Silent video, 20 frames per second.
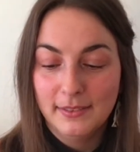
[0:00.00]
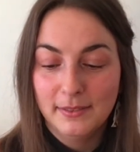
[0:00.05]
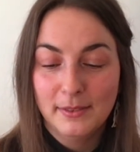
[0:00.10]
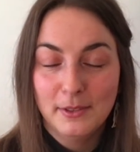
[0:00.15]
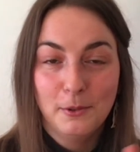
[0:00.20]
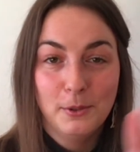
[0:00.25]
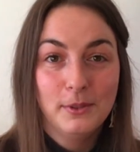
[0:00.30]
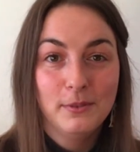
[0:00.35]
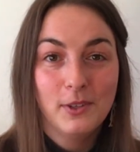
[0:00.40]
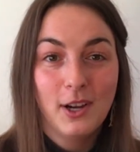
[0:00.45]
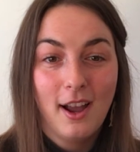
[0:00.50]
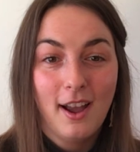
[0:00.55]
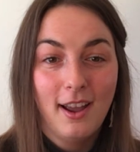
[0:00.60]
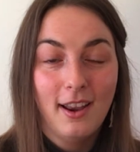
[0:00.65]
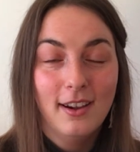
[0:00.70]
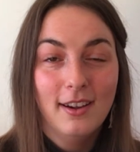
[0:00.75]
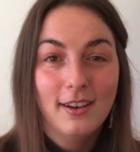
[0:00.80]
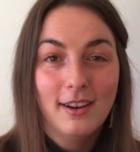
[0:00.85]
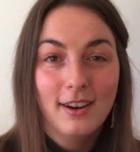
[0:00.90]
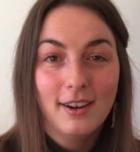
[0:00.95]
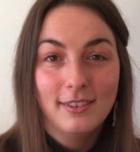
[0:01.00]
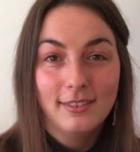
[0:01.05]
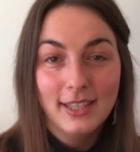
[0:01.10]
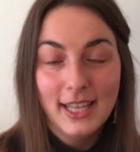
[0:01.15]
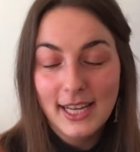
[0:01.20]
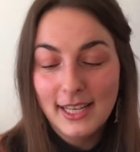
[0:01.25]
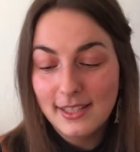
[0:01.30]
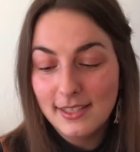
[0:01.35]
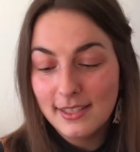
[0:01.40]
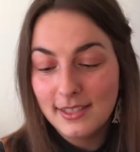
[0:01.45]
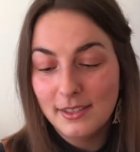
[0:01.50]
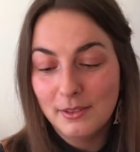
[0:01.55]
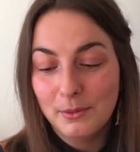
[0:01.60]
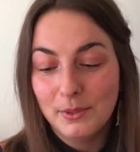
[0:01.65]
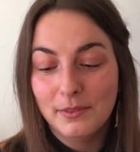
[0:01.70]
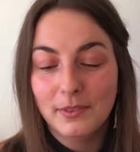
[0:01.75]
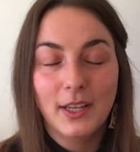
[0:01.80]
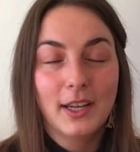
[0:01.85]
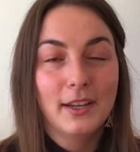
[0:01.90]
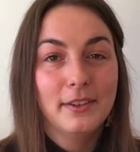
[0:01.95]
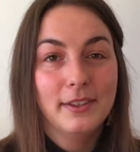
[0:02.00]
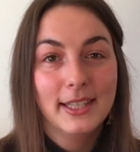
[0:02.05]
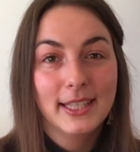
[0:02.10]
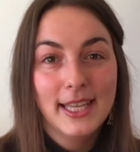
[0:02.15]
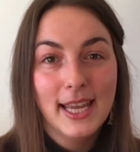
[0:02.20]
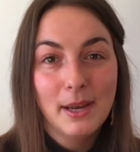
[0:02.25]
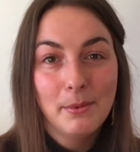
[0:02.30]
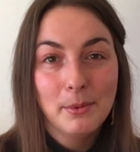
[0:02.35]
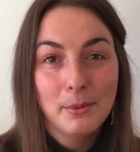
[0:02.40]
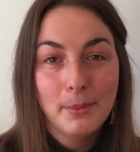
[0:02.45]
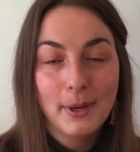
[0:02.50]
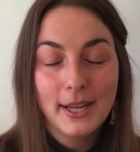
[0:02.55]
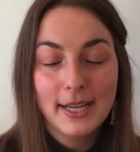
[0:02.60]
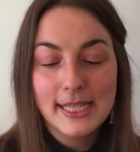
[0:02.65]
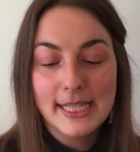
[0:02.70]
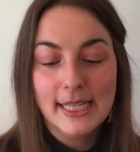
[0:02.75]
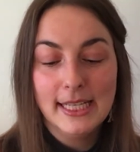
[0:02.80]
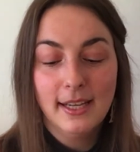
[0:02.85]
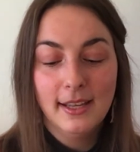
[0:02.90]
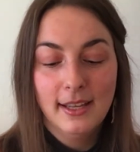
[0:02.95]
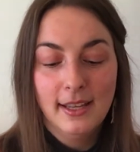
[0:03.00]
We've got our lens, we've got the camera body,